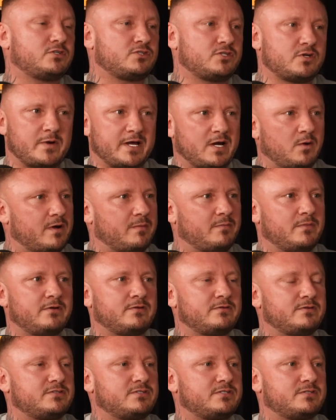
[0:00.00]
no
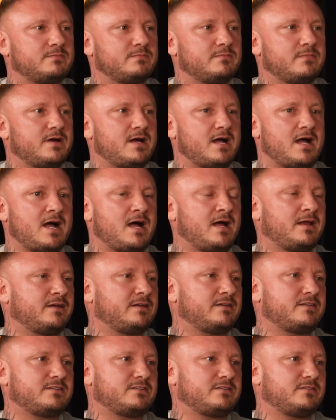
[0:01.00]
equipment, and